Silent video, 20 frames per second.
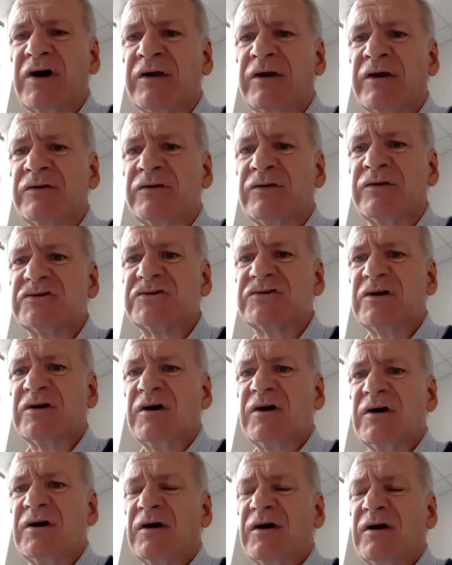the other
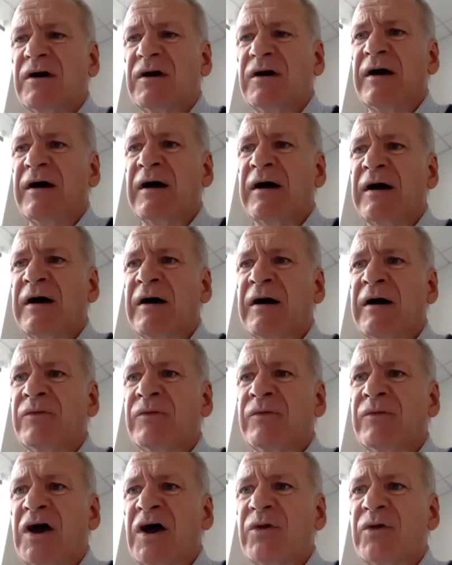properties of the coating
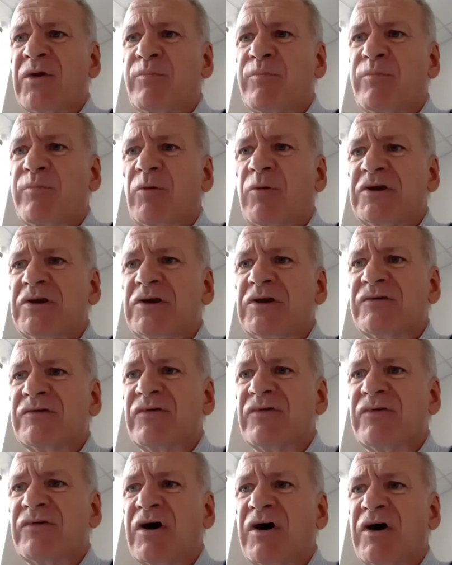
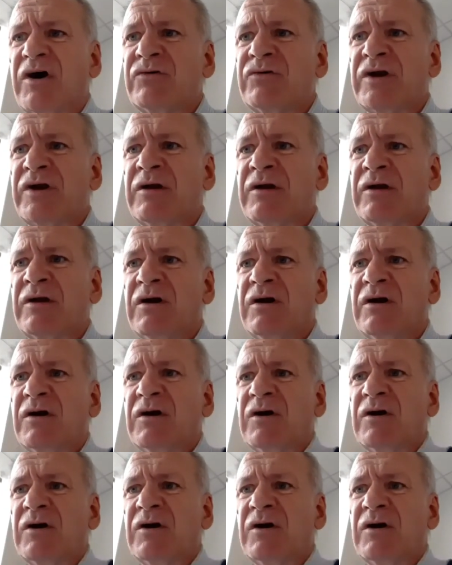rendered them